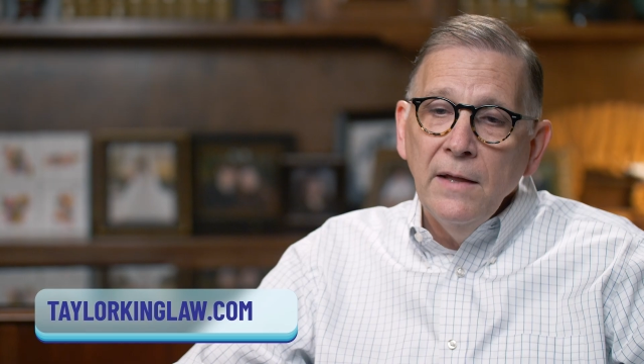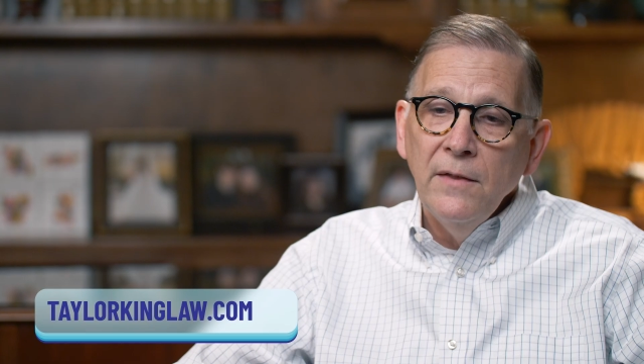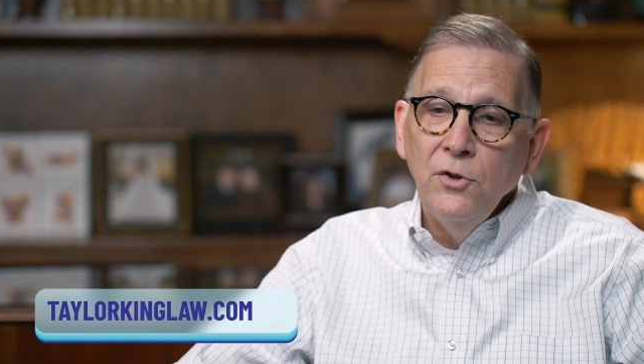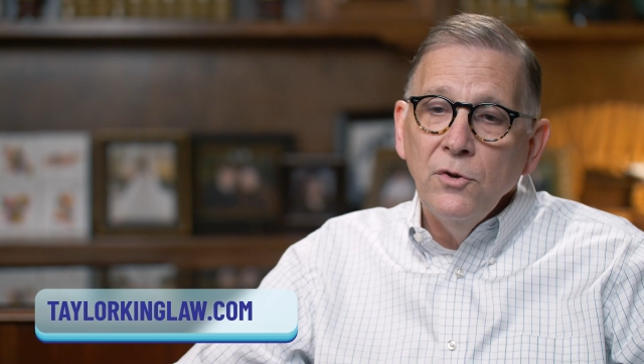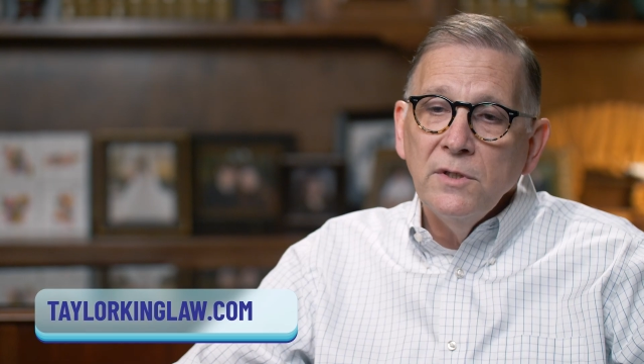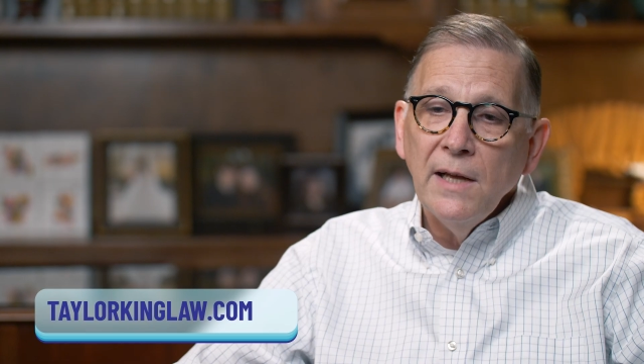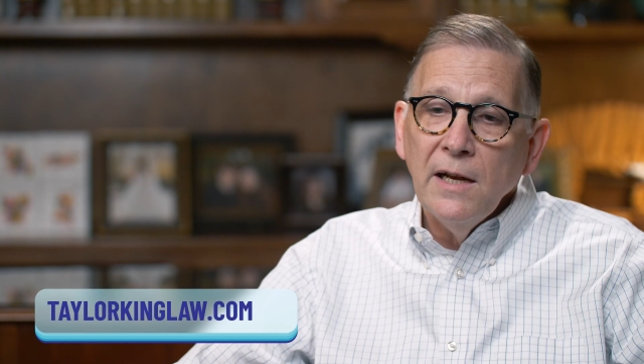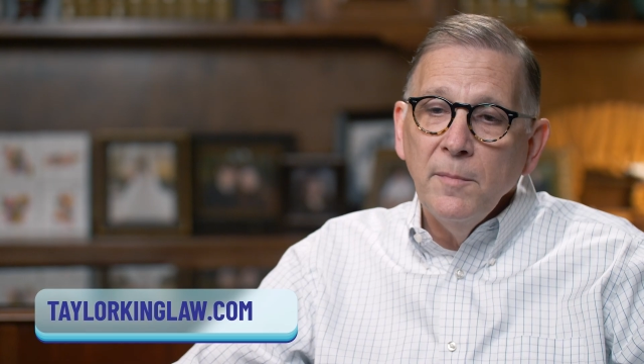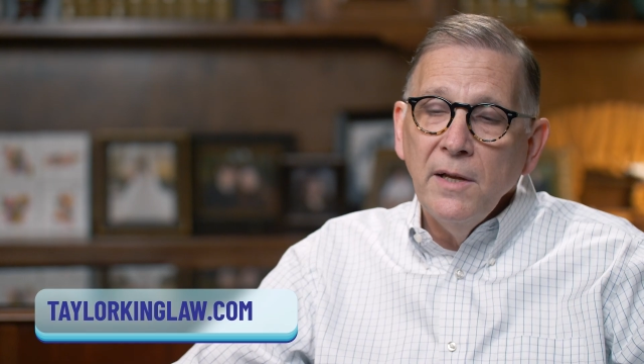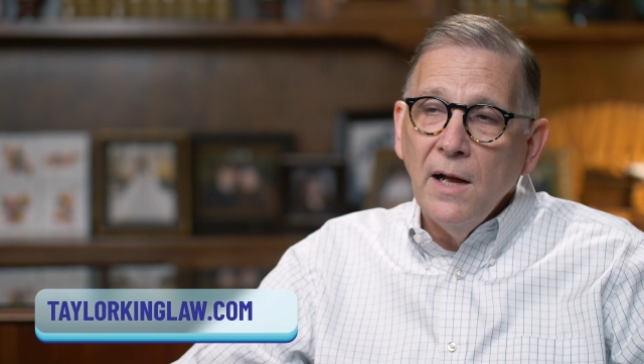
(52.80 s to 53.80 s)
then you're
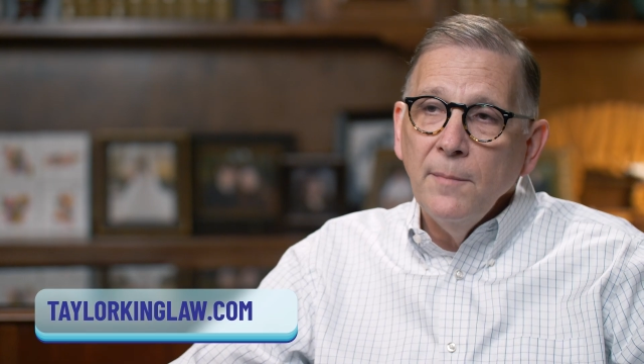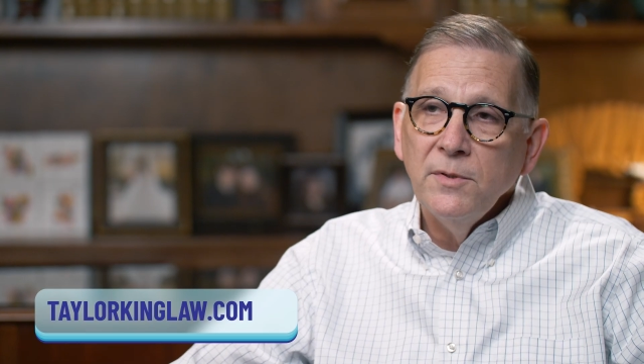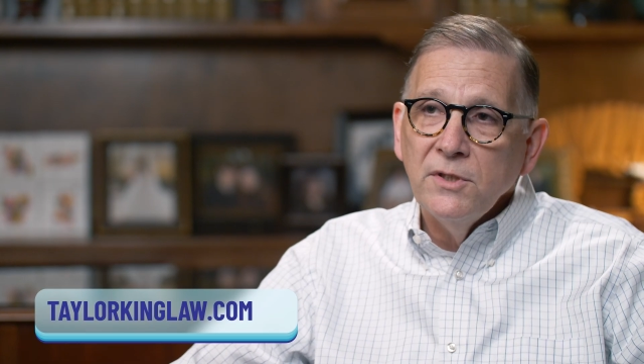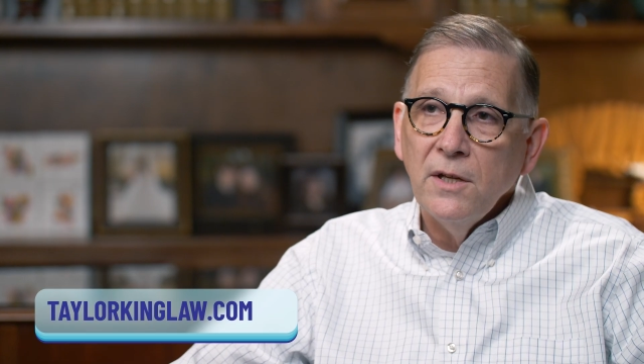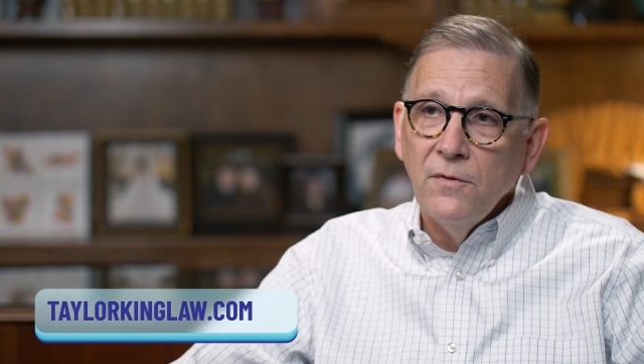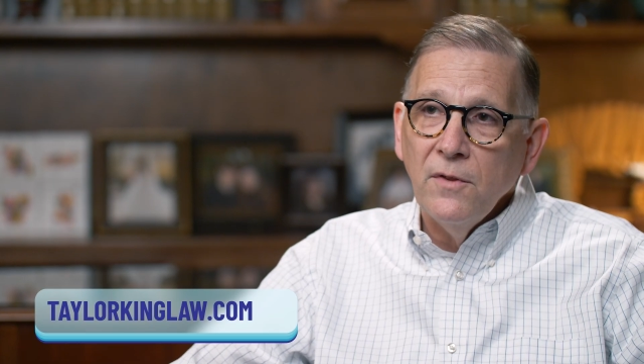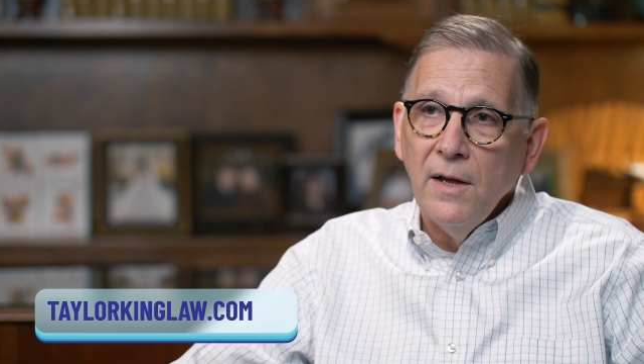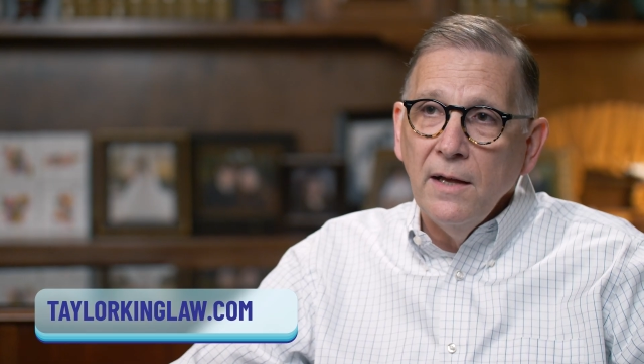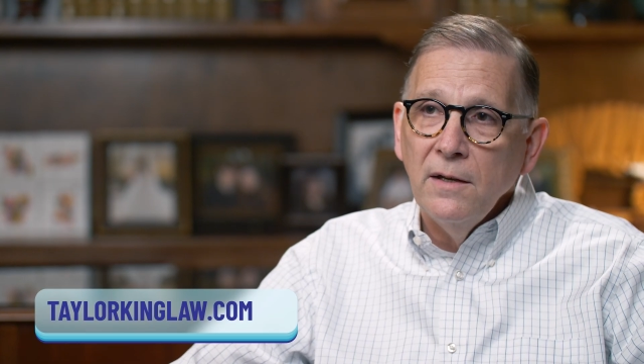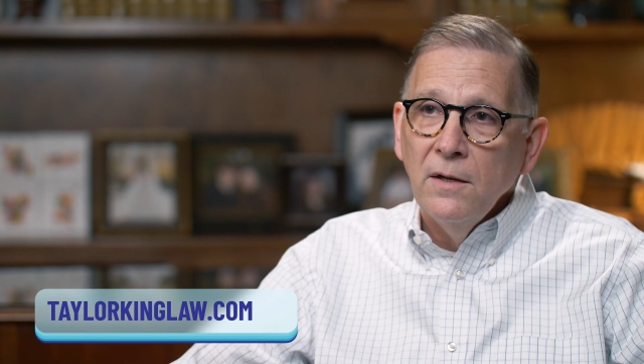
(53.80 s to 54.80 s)
entitled to be compensated for
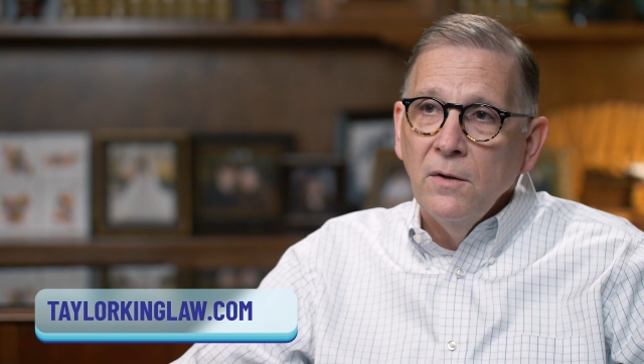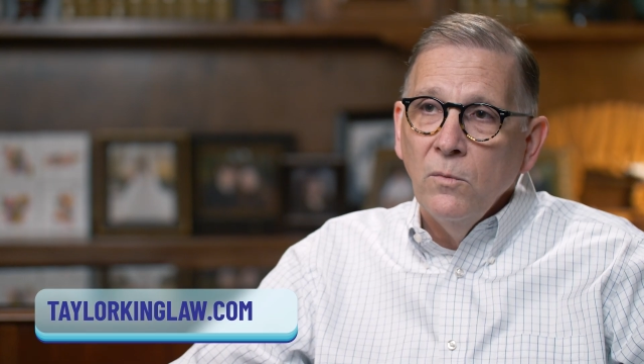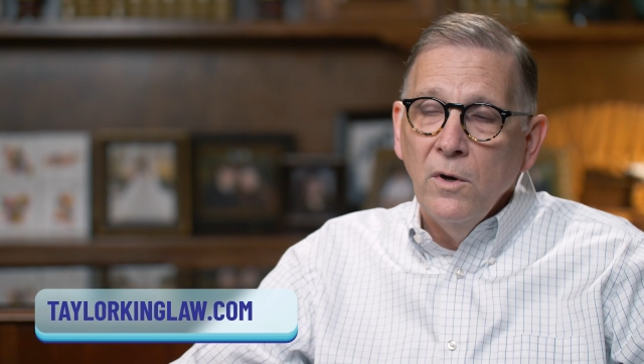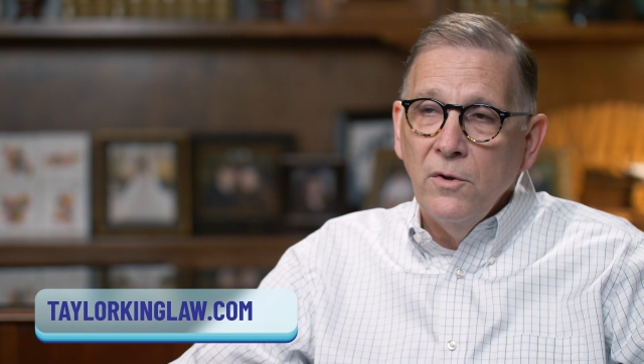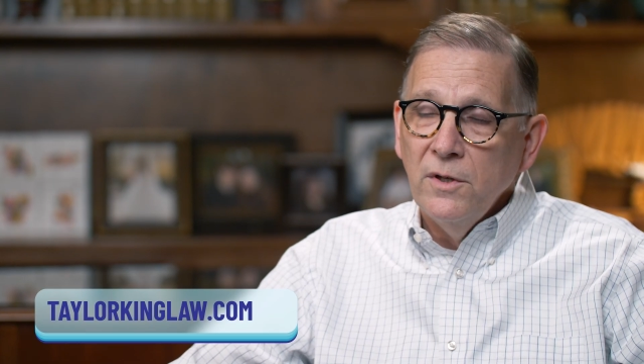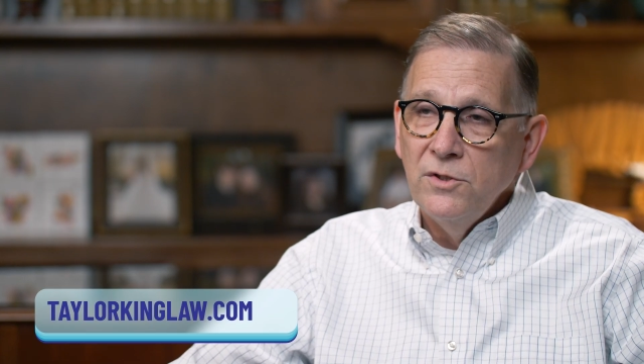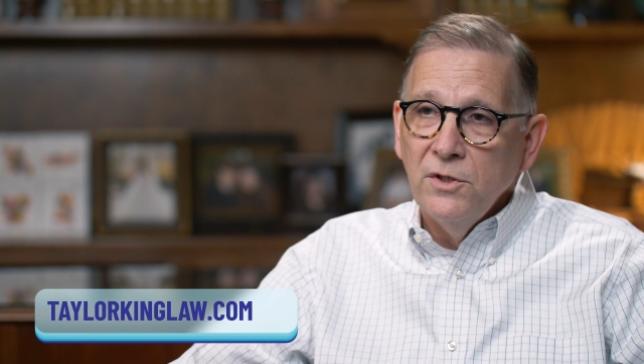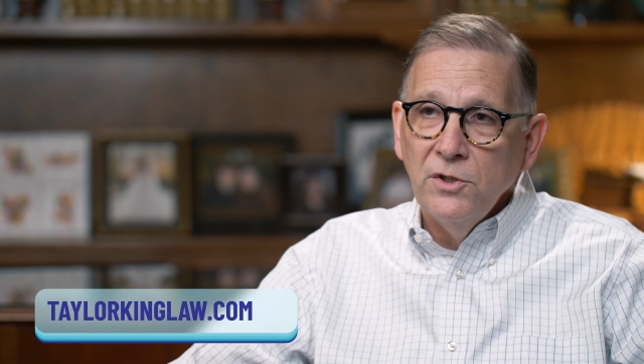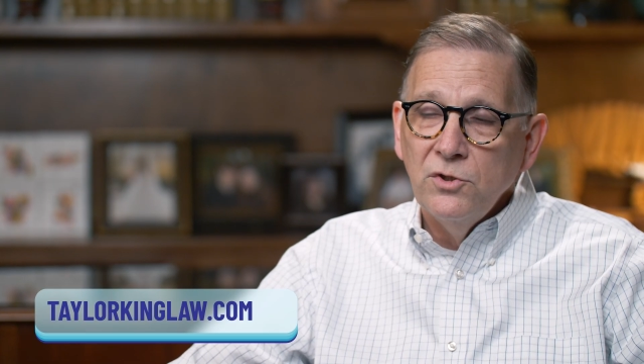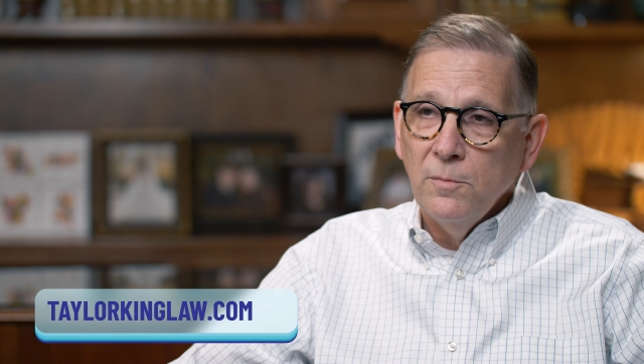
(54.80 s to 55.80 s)
that. Whether it's
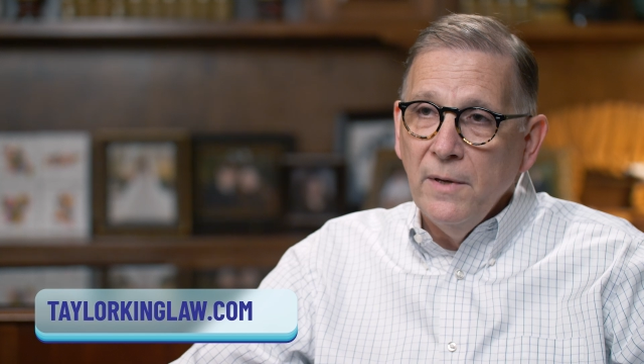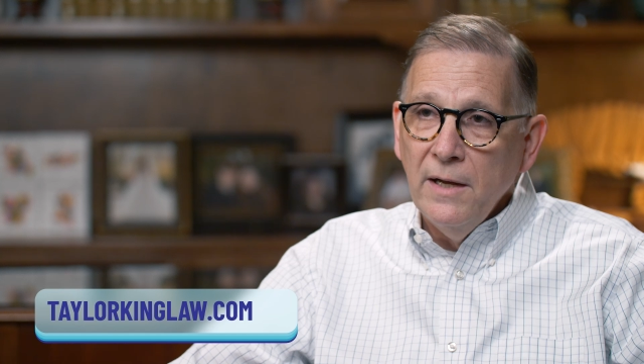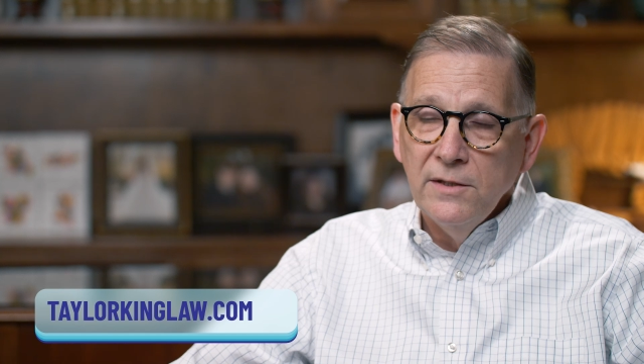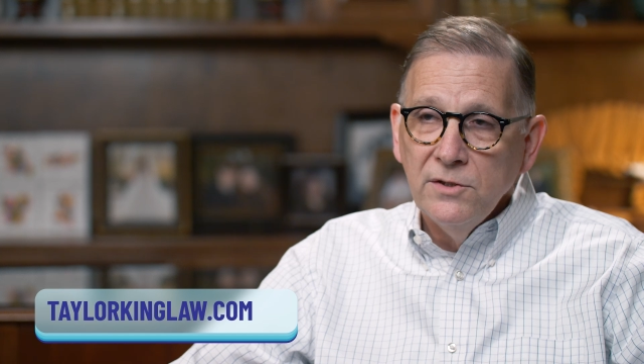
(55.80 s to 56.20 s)
additional pain and